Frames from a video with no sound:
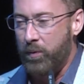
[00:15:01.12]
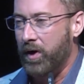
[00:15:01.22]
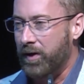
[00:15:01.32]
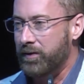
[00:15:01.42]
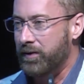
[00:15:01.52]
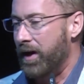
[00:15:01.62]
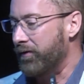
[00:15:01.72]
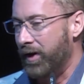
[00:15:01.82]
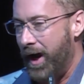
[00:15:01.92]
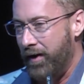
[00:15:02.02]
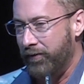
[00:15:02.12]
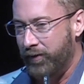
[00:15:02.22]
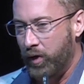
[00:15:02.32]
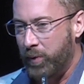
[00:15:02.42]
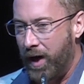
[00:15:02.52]
we will never
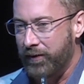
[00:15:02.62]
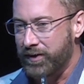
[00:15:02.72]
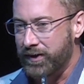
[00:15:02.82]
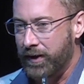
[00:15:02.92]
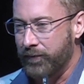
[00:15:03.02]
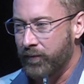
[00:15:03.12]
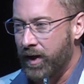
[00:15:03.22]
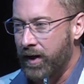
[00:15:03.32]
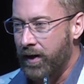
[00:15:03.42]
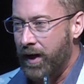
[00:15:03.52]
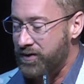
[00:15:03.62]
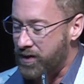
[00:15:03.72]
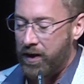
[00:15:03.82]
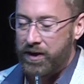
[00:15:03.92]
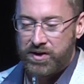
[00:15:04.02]
have full privacy.
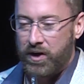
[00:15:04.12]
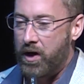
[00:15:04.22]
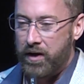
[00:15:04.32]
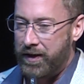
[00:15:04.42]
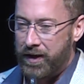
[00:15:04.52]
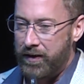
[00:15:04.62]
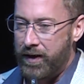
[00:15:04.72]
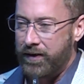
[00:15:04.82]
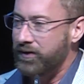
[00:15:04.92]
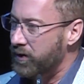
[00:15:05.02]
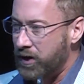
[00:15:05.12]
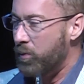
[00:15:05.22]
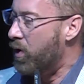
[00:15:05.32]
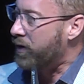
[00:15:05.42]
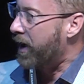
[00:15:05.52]
As long as you're on the internet,
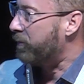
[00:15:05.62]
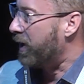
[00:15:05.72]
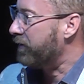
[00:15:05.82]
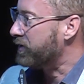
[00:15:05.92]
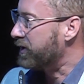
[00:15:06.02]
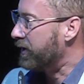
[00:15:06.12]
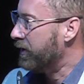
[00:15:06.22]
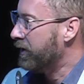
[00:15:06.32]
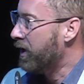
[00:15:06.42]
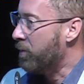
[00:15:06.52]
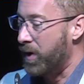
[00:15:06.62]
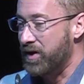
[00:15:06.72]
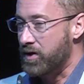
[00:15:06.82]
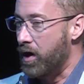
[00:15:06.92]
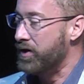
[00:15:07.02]
you won't have privacy.
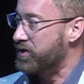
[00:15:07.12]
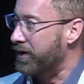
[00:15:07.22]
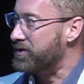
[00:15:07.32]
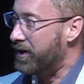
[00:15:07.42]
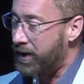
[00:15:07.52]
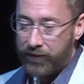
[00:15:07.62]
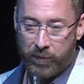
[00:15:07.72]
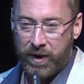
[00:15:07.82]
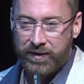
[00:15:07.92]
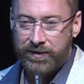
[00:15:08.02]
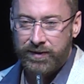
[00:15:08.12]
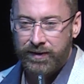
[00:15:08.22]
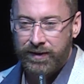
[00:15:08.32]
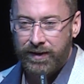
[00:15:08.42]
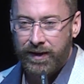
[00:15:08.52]
But as long as there isn't
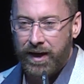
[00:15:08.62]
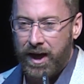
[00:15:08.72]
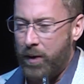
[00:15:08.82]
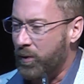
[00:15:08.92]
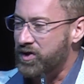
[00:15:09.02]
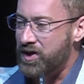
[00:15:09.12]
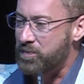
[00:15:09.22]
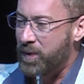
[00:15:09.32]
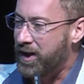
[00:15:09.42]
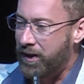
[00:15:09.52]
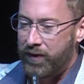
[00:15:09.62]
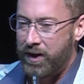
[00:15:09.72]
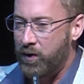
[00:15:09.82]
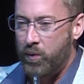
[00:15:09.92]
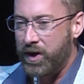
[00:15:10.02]
governments, it will just be
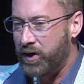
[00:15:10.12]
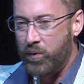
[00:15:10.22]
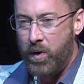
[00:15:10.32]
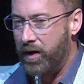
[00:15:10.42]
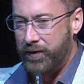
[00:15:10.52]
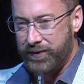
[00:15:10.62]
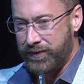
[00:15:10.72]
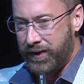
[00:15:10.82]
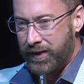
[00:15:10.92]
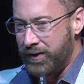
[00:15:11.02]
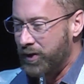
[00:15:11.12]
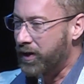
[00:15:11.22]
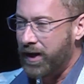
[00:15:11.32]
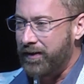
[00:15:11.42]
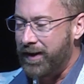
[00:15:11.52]
giving you what you want.
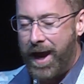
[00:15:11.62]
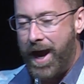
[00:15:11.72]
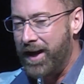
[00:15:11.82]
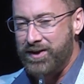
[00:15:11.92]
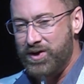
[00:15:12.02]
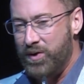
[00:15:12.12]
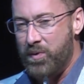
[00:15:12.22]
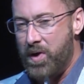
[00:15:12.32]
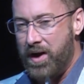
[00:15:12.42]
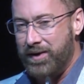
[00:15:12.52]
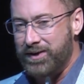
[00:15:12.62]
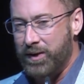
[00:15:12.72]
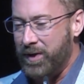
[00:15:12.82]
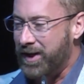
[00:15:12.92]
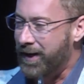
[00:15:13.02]
You'll get the ads you
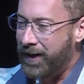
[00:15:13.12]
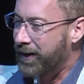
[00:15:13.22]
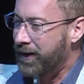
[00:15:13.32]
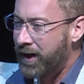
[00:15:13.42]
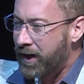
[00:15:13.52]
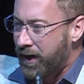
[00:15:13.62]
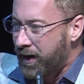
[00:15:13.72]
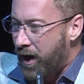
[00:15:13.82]
want. You'll be getting